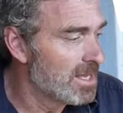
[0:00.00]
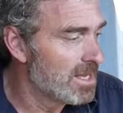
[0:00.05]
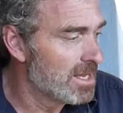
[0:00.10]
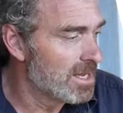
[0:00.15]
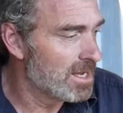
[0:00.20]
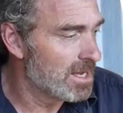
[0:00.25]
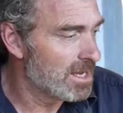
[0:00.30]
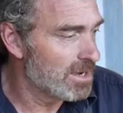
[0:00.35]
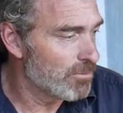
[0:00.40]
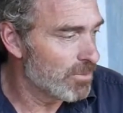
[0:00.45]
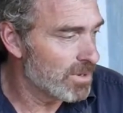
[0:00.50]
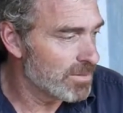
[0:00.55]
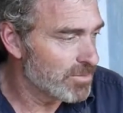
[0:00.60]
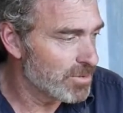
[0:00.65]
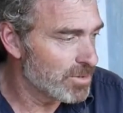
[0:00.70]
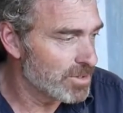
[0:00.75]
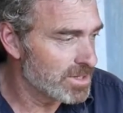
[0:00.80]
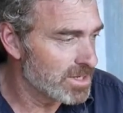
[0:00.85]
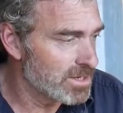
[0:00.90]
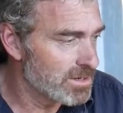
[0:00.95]
At one
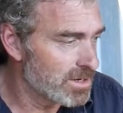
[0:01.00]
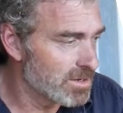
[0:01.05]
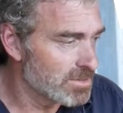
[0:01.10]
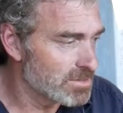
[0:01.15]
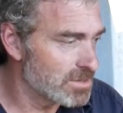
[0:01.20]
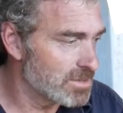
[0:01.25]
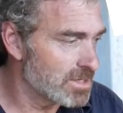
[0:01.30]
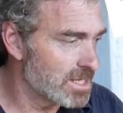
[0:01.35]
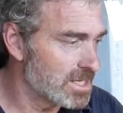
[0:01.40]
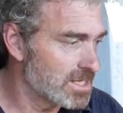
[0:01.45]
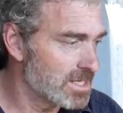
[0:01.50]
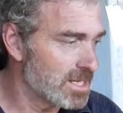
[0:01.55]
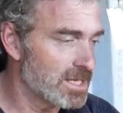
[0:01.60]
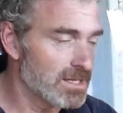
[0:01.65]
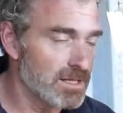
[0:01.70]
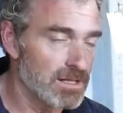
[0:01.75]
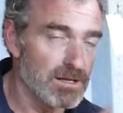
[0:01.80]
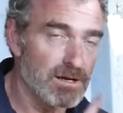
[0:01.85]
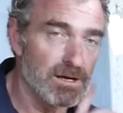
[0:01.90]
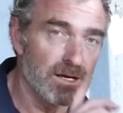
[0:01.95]
point there I was looking down
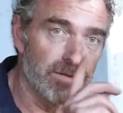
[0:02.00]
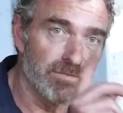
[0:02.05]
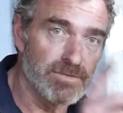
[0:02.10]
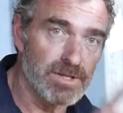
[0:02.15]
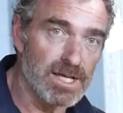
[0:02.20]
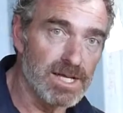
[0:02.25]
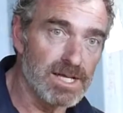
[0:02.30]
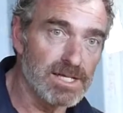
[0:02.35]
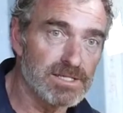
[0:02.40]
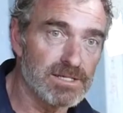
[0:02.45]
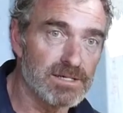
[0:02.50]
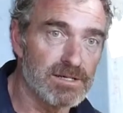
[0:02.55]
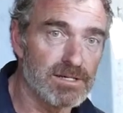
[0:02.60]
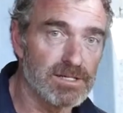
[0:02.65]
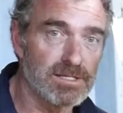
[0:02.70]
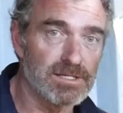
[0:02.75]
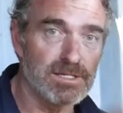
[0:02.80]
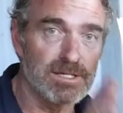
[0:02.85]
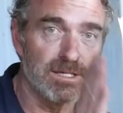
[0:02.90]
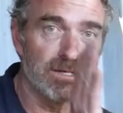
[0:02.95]
the line of legs and I
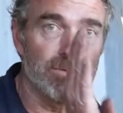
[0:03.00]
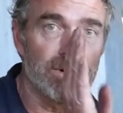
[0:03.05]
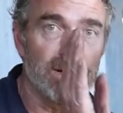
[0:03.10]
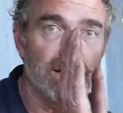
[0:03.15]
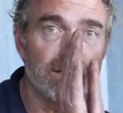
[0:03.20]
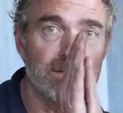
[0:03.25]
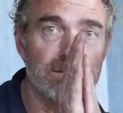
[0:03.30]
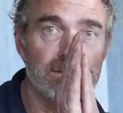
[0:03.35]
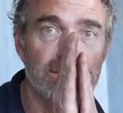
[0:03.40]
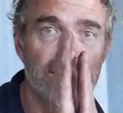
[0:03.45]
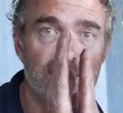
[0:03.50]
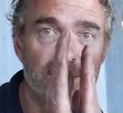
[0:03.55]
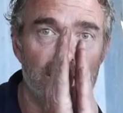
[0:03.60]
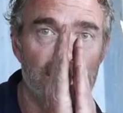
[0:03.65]
could see one kind